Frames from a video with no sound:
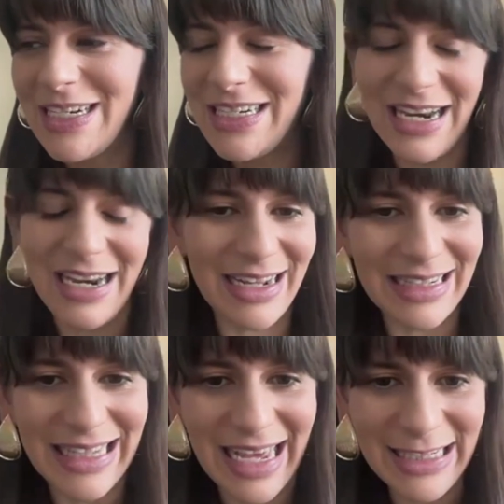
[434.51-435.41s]
didn't
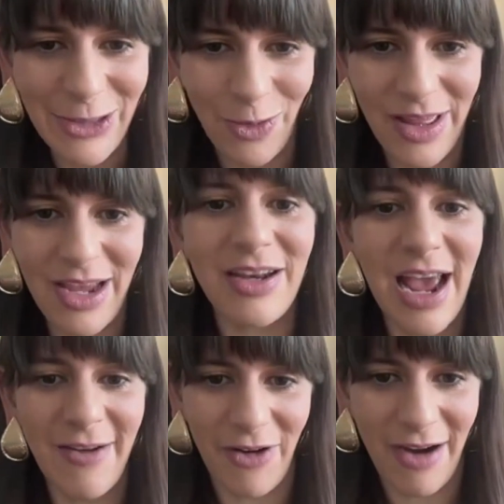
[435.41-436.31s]
exist or they could
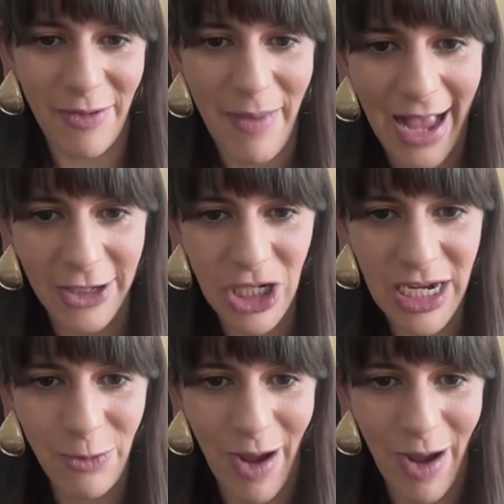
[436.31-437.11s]
never have imagined,